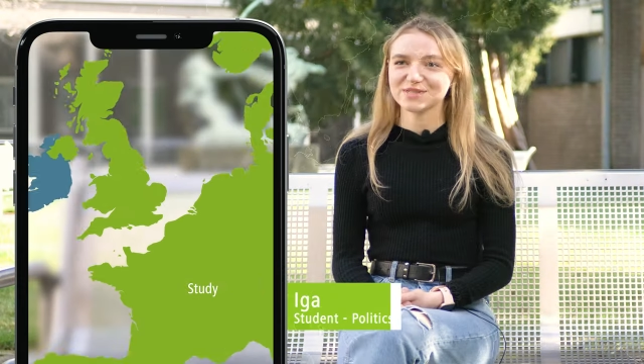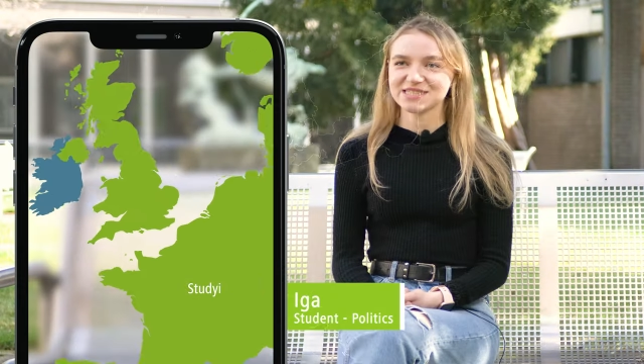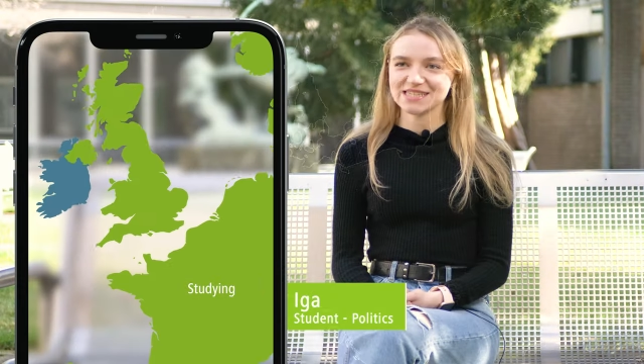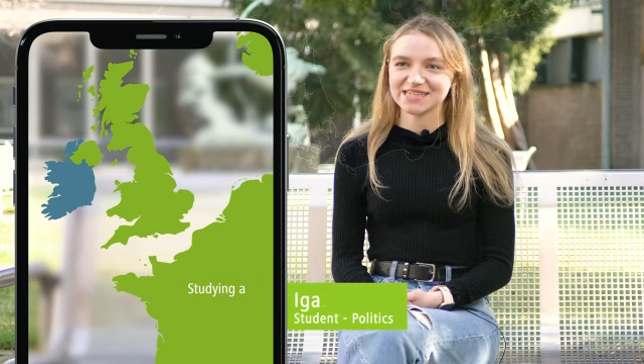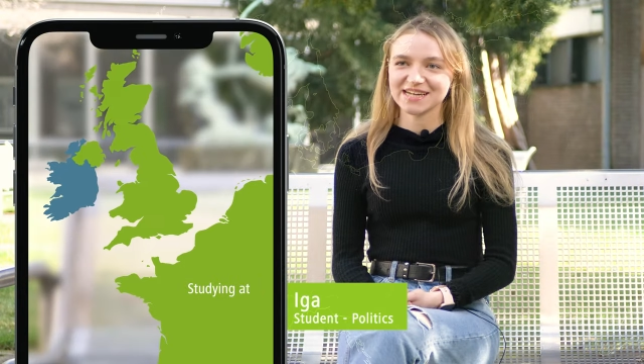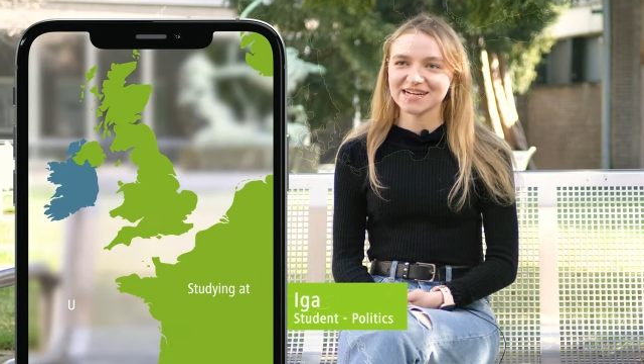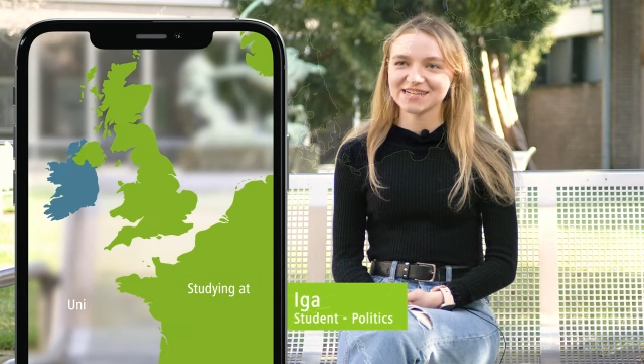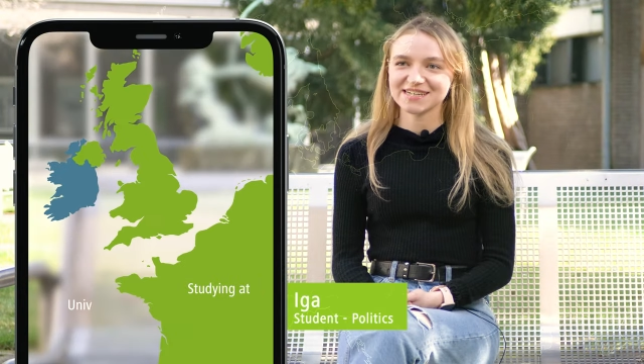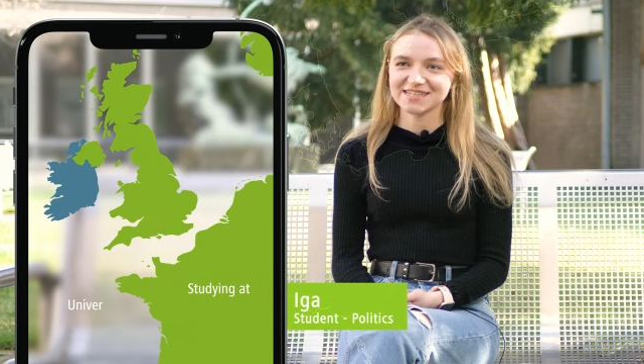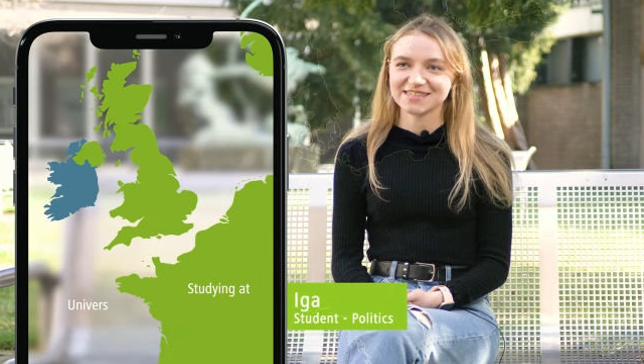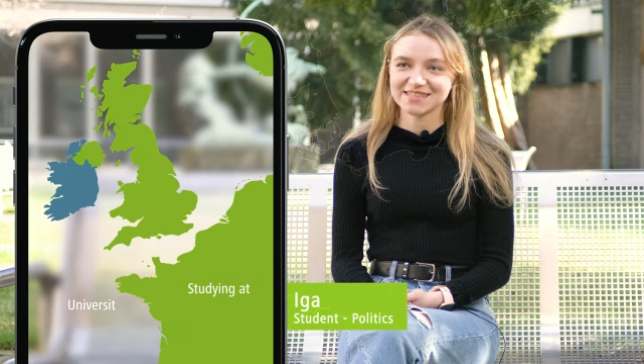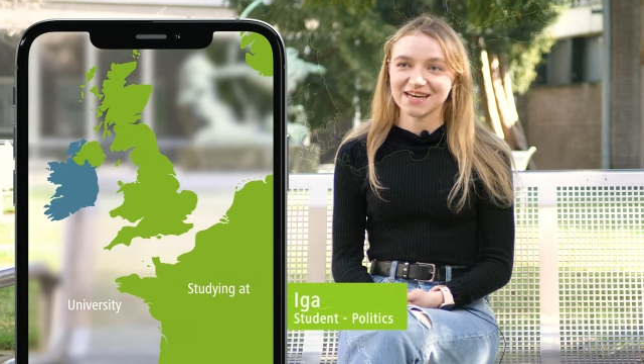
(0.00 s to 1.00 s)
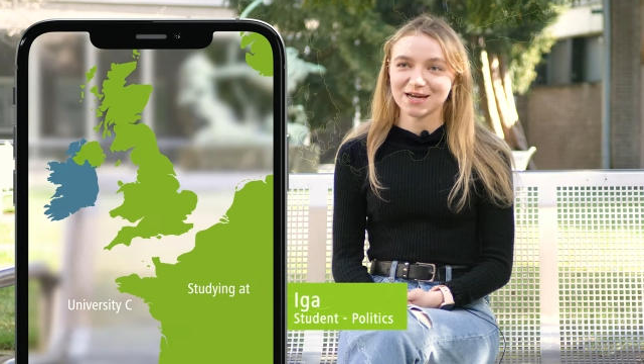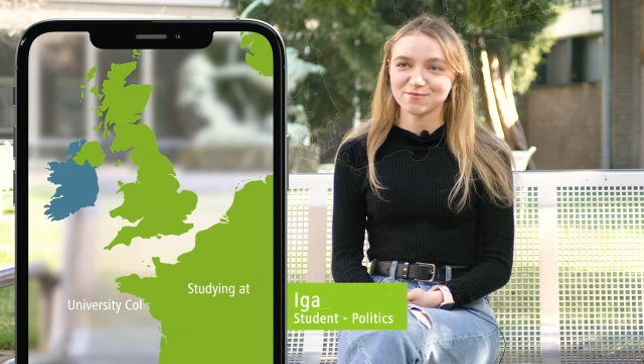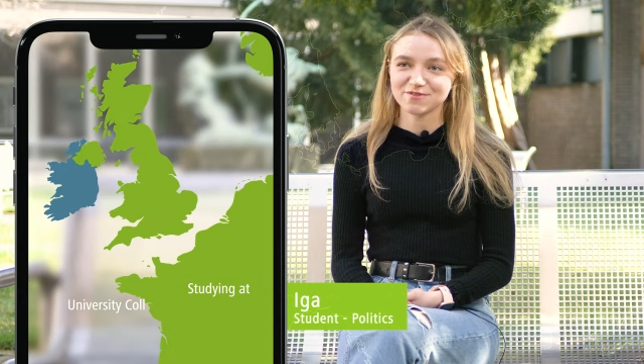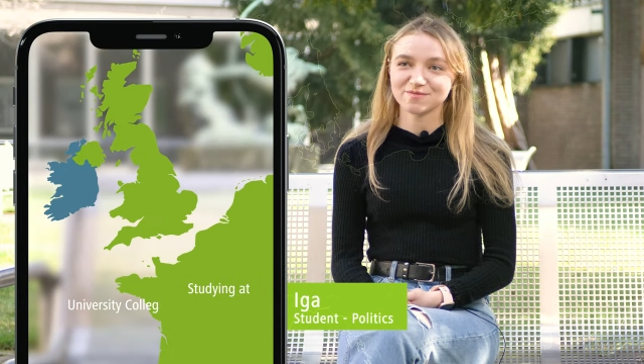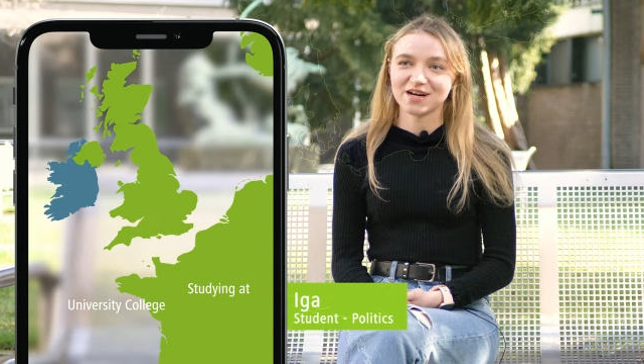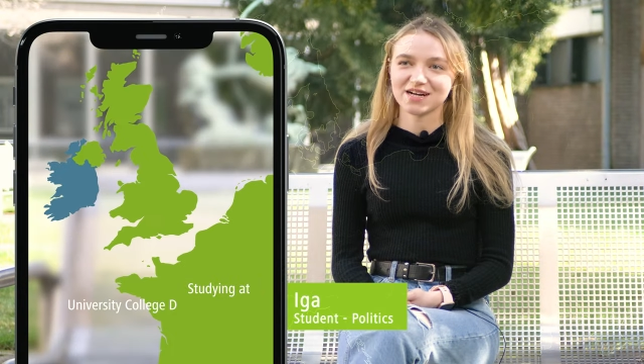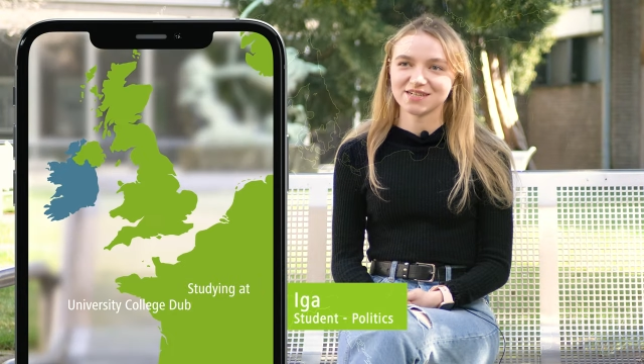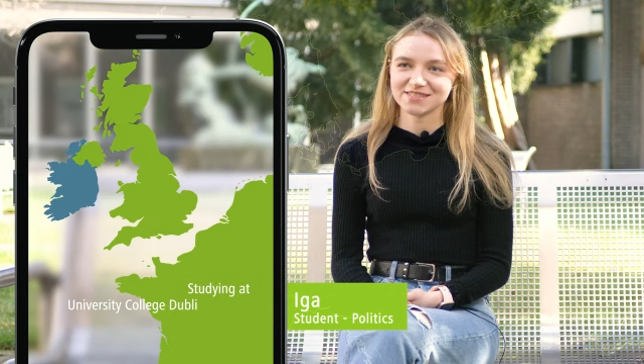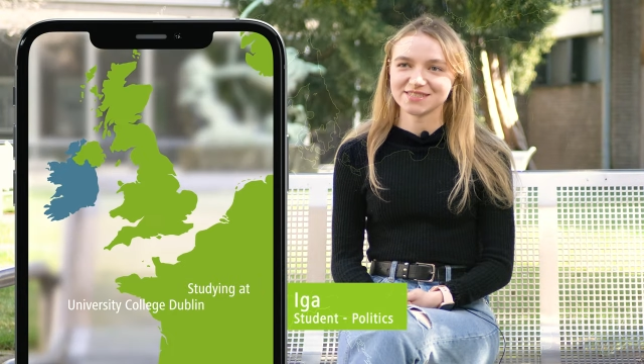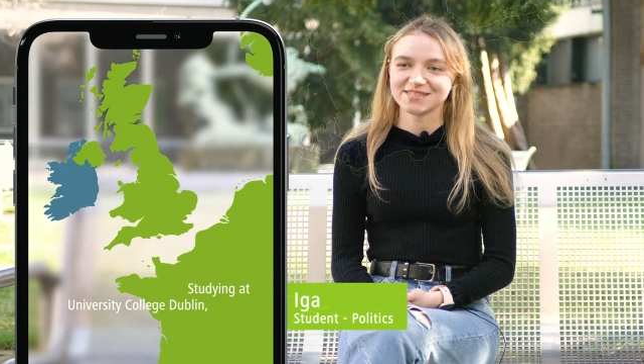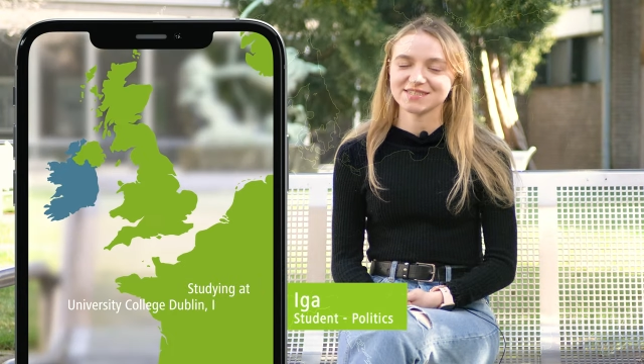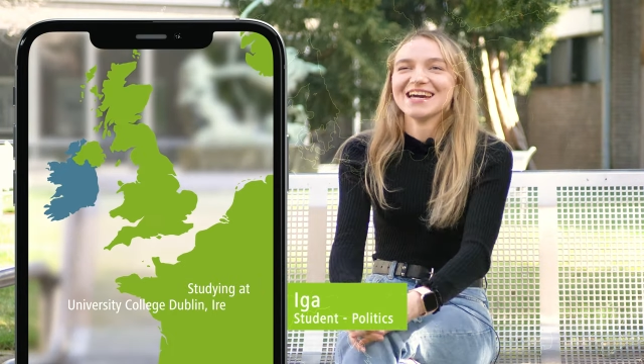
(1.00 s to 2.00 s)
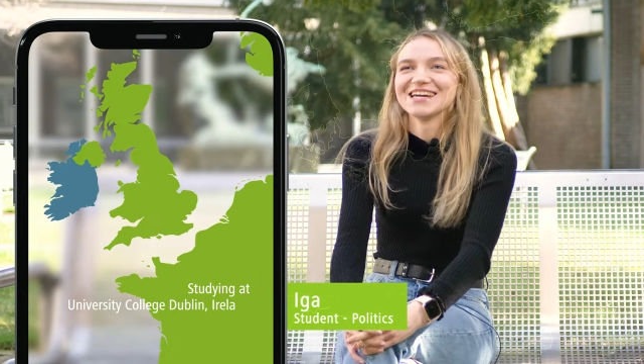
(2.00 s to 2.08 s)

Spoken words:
is Iga, and I'm from Ireland.